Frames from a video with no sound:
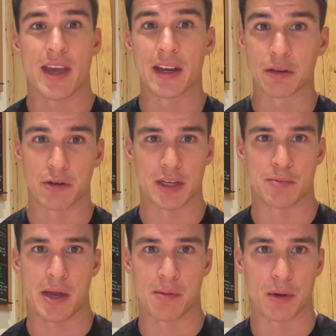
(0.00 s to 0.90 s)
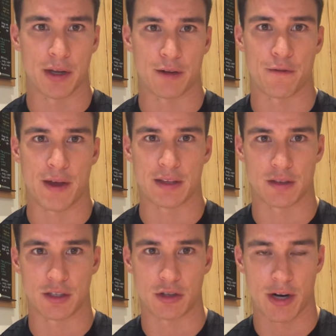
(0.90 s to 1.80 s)
increased metabolic effect
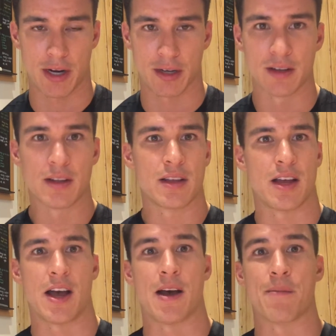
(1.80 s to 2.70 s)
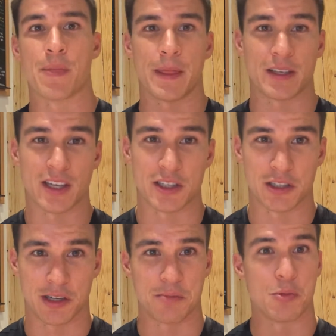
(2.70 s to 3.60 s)
of the training,
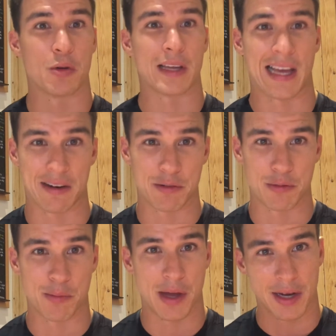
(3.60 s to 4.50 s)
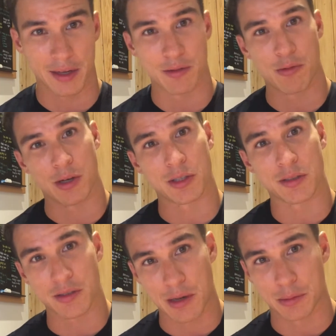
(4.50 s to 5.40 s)
essentially more calories we're burning
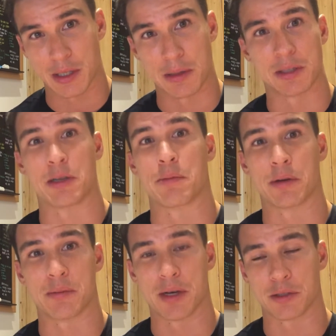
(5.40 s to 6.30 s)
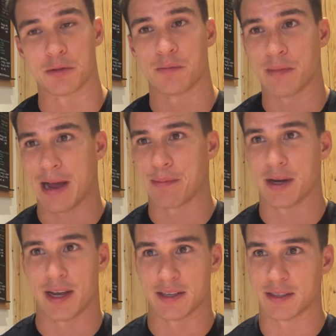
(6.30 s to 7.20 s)
whilst simultaneously building muscle. Happy
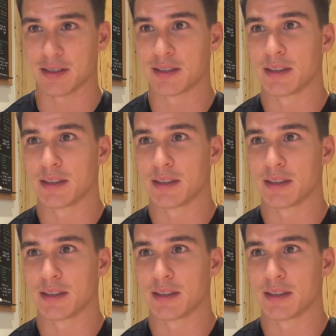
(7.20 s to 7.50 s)
days.